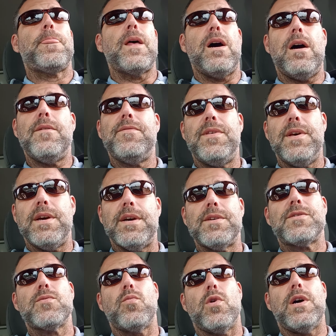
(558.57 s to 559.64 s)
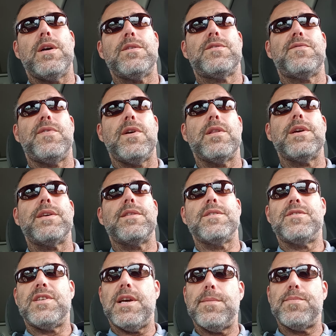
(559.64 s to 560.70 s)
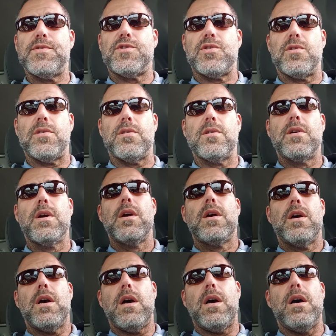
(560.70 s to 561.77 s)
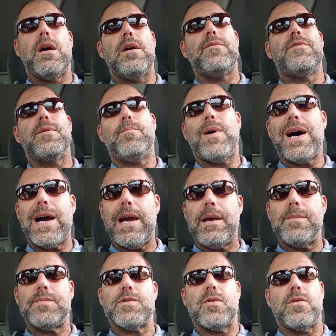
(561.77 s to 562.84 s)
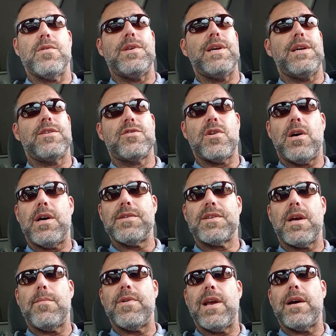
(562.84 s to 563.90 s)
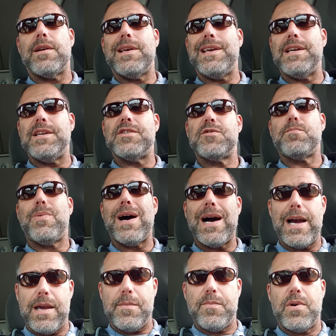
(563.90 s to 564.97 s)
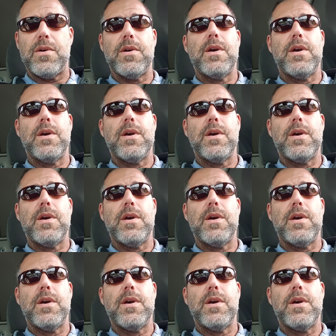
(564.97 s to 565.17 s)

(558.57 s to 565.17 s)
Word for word: of this was feeling the temperature of the pipes or the exhaust coming out of each pipe.